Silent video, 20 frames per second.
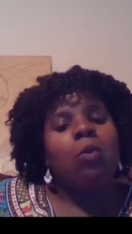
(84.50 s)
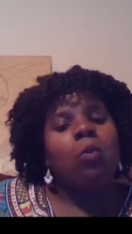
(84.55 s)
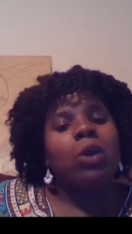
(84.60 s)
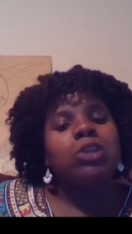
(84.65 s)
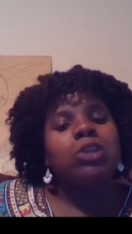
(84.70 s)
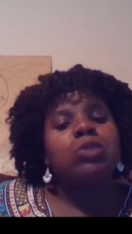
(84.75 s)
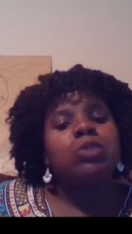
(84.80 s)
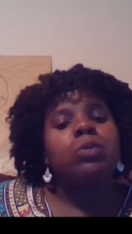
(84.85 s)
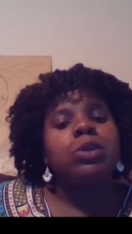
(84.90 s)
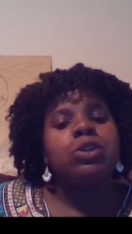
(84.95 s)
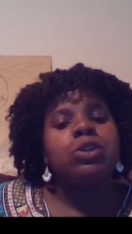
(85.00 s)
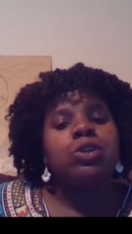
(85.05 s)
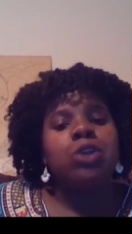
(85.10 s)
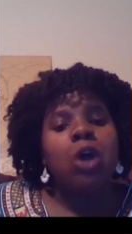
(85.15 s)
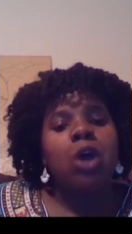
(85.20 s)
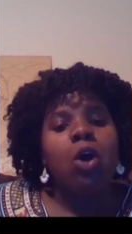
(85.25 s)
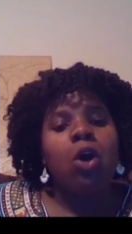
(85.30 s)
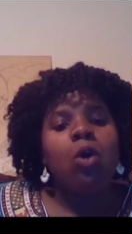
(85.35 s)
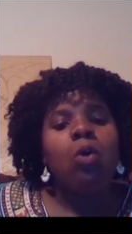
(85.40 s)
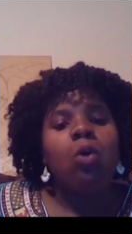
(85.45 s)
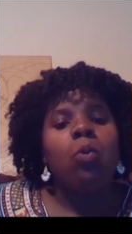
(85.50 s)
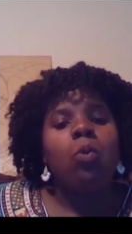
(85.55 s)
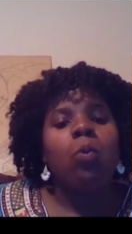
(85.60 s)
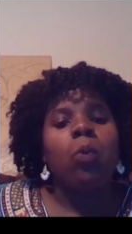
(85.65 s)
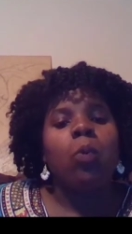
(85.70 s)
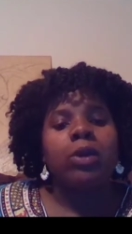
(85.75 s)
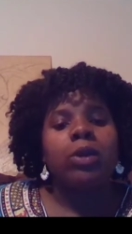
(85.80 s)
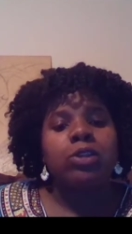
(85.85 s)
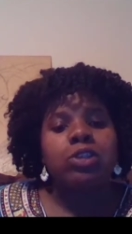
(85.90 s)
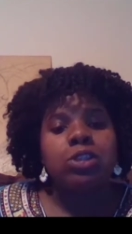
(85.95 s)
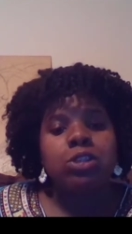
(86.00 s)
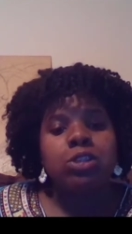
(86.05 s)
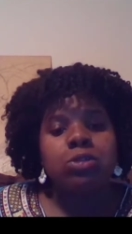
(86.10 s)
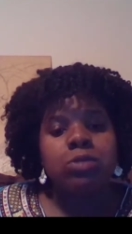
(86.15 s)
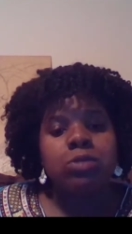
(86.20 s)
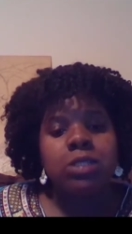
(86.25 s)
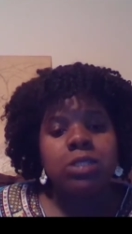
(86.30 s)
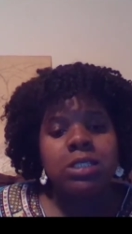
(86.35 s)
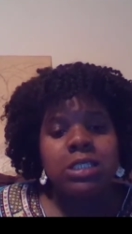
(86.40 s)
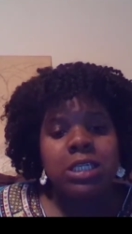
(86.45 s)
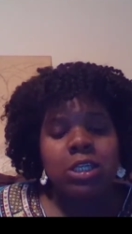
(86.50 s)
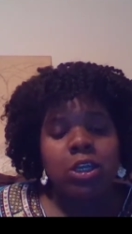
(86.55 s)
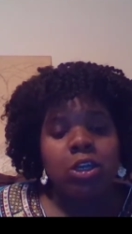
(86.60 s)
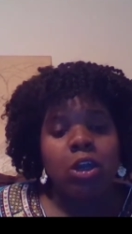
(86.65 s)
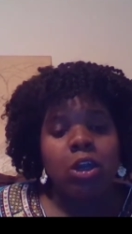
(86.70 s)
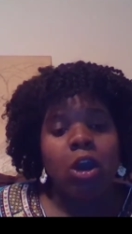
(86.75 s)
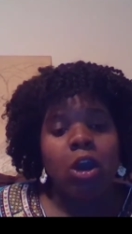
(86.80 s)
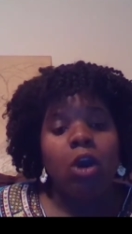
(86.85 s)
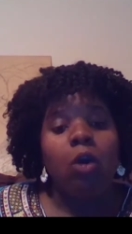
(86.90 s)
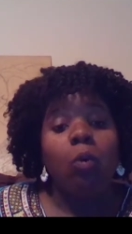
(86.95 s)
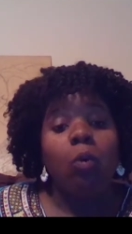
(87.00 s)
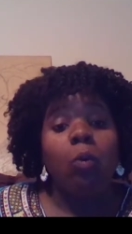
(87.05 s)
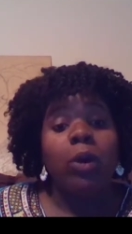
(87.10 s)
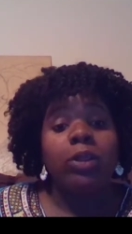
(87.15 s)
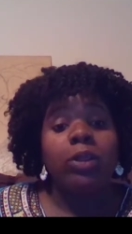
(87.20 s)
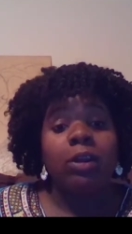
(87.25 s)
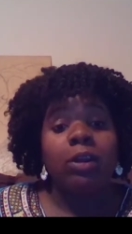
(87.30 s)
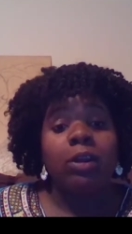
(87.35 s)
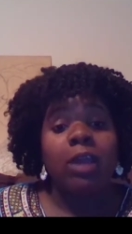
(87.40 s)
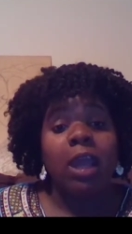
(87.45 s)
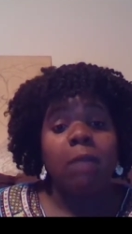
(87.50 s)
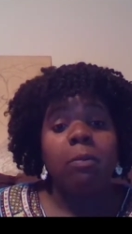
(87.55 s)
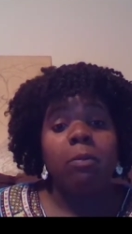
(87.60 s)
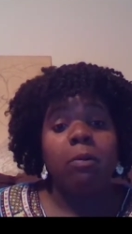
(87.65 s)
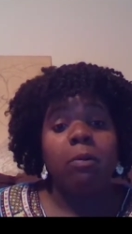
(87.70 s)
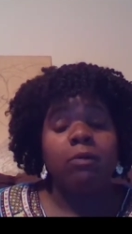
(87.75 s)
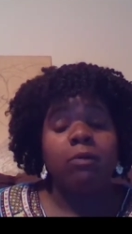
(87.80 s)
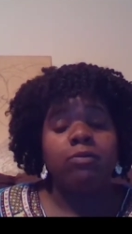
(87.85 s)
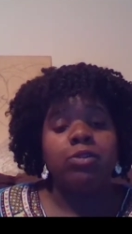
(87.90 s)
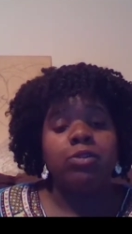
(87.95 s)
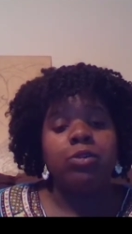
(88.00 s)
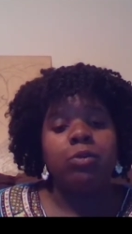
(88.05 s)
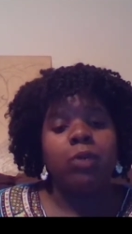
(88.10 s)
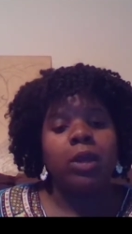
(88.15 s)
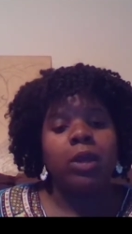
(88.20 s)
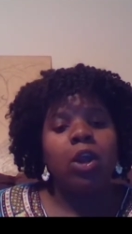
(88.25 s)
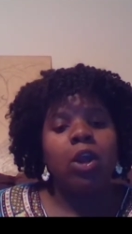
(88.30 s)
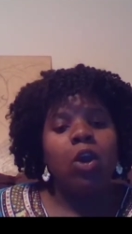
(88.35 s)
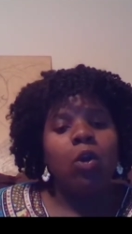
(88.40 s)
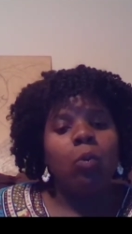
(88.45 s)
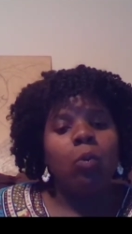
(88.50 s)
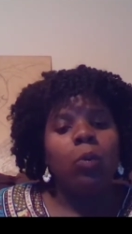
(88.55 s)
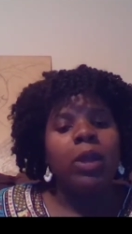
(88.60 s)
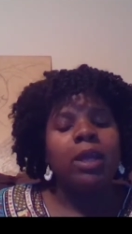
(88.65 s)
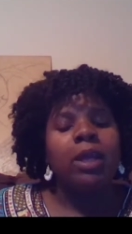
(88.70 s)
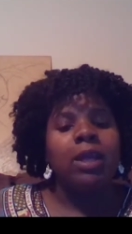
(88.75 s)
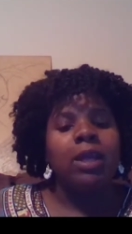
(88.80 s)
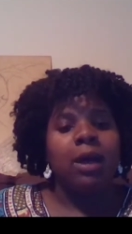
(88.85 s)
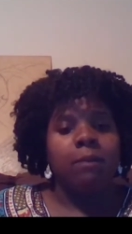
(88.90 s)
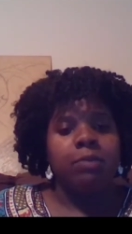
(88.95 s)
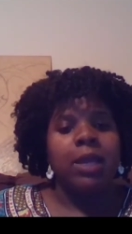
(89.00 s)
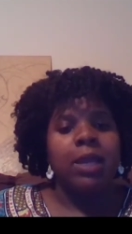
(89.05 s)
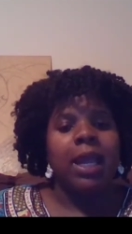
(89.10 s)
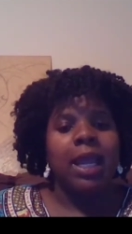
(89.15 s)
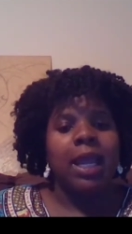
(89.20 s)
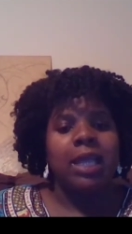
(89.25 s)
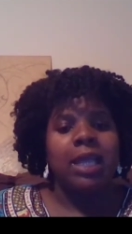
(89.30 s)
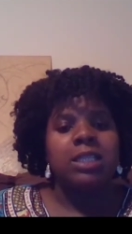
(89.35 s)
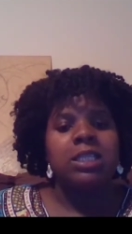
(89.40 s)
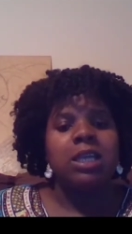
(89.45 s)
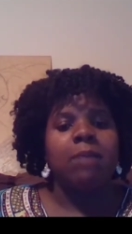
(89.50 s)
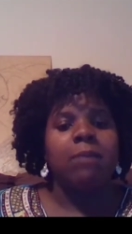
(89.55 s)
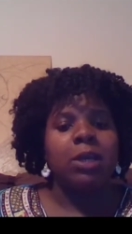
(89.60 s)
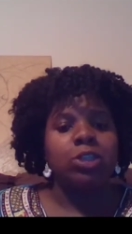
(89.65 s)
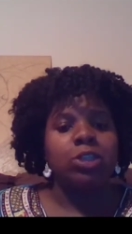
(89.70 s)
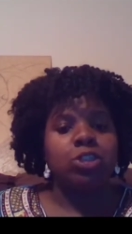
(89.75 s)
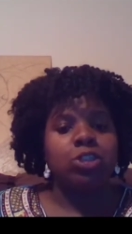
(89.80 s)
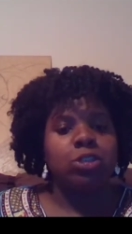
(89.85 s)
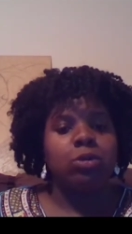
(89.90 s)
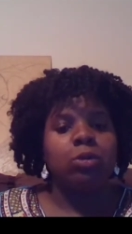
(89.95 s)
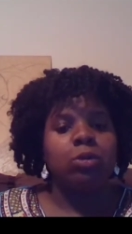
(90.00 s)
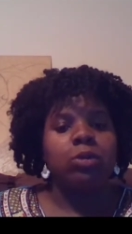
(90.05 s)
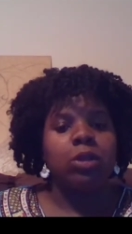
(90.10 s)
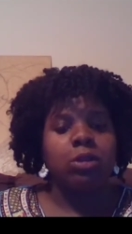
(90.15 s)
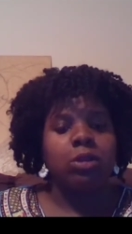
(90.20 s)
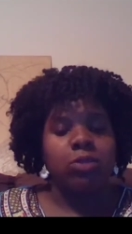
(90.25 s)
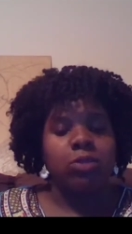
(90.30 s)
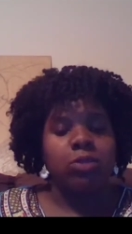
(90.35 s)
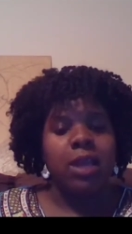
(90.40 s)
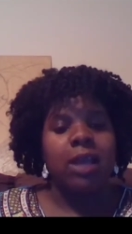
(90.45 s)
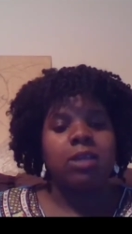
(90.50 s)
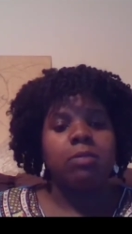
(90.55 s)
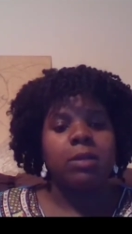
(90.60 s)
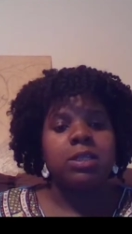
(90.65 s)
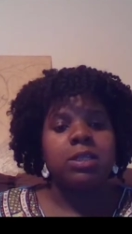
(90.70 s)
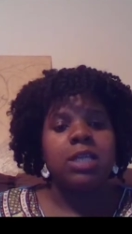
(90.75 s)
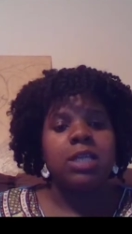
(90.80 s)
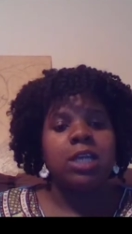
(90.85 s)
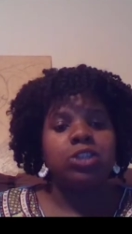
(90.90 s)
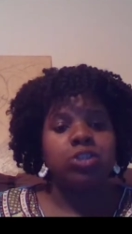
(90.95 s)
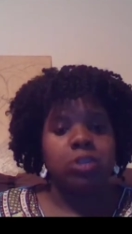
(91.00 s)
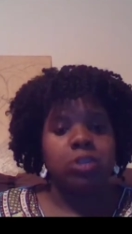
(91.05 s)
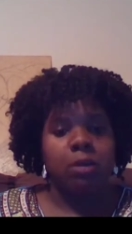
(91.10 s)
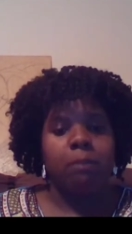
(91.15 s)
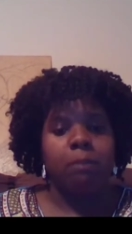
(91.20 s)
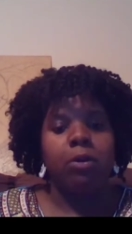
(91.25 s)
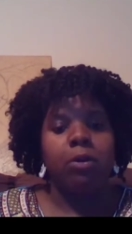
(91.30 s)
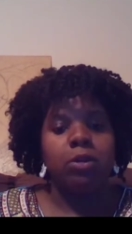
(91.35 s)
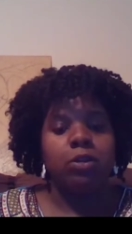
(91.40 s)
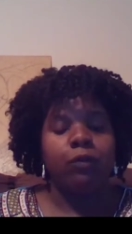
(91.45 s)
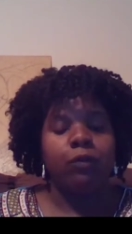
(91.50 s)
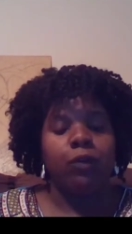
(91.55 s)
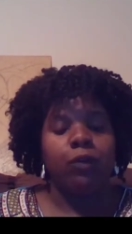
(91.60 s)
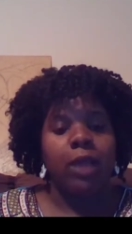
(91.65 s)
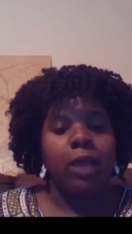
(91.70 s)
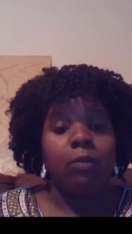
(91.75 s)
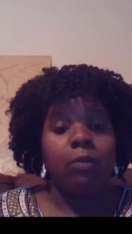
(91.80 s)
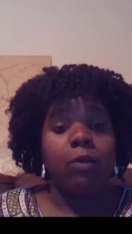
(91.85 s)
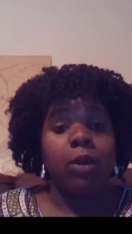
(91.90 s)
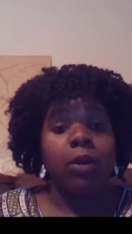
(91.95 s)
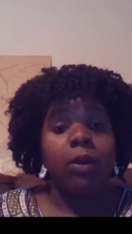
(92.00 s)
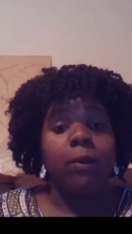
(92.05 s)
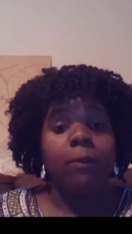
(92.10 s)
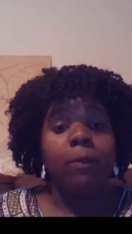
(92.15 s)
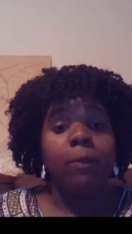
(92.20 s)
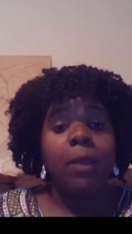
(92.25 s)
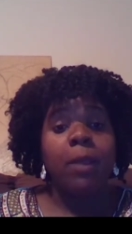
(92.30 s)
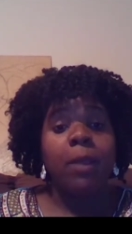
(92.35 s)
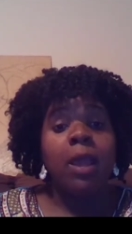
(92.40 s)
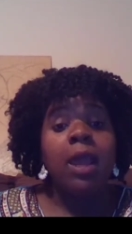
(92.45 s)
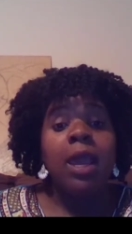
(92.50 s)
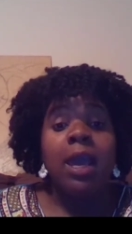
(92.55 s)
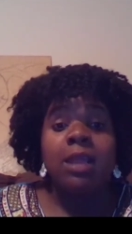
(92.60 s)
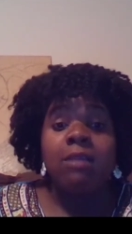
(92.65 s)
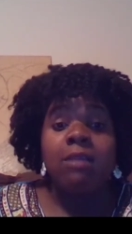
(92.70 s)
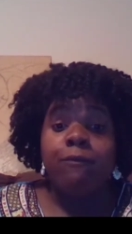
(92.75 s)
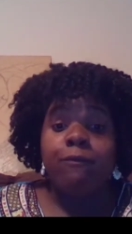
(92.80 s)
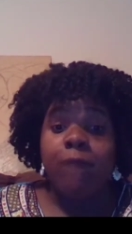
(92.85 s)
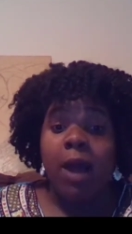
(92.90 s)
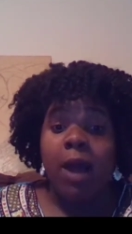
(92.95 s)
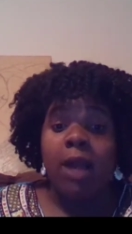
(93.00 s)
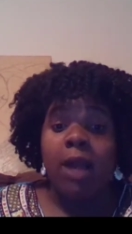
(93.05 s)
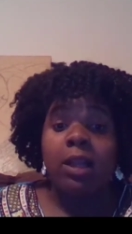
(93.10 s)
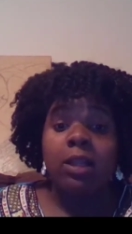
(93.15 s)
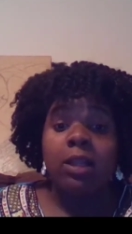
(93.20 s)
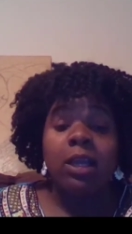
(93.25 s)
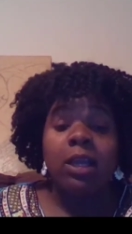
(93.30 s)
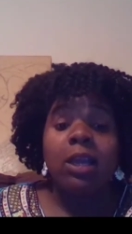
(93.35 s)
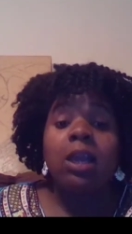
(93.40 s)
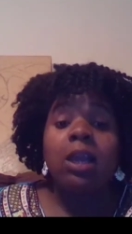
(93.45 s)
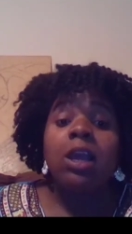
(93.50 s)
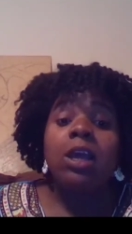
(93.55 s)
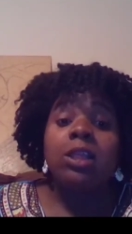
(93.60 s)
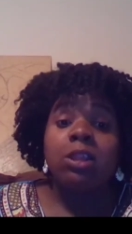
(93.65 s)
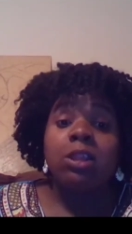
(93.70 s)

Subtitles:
once we know where the students need to go, what they're capable of doing, we can up the ante and make sure that those expectations are pushed for that rigor. And then finally,